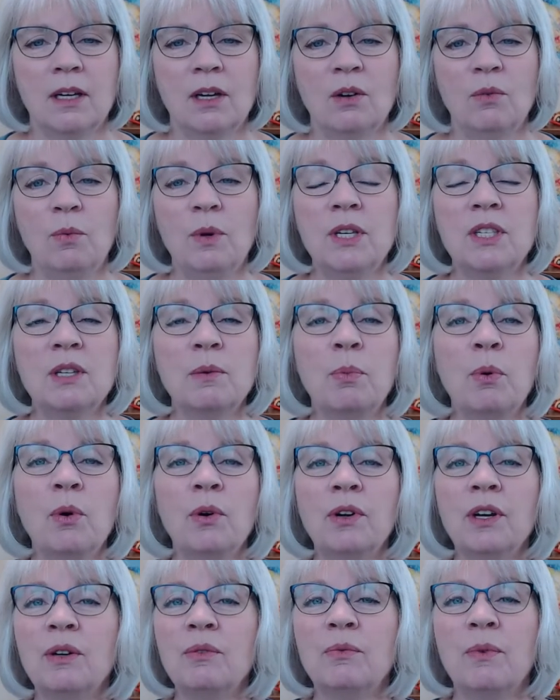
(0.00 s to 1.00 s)
We
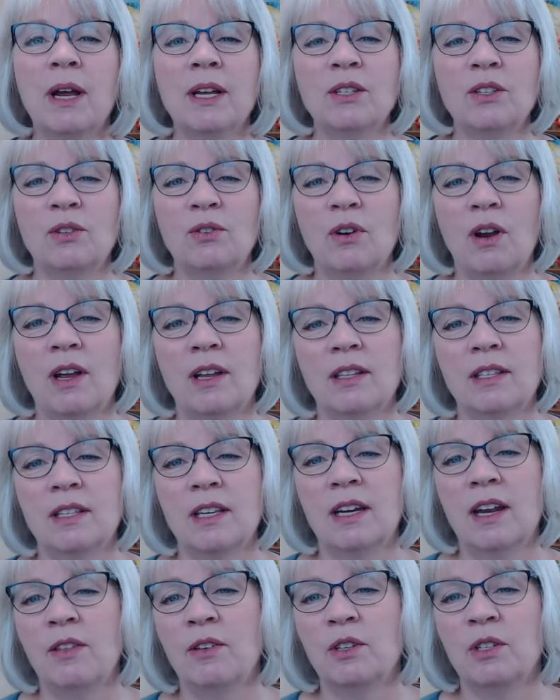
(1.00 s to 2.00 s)
supported restaurants
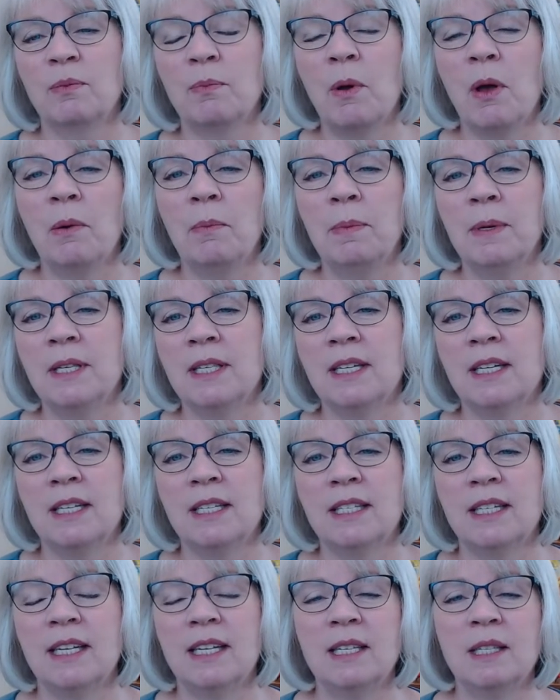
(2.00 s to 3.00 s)
and other small
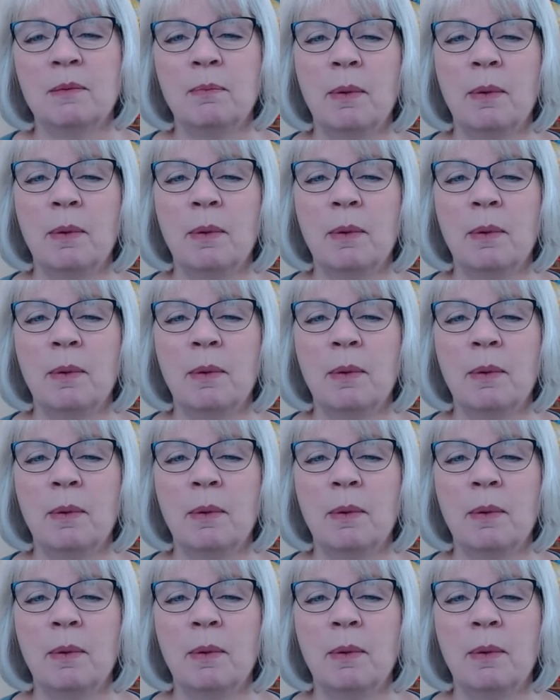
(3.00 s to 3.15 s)
businesses,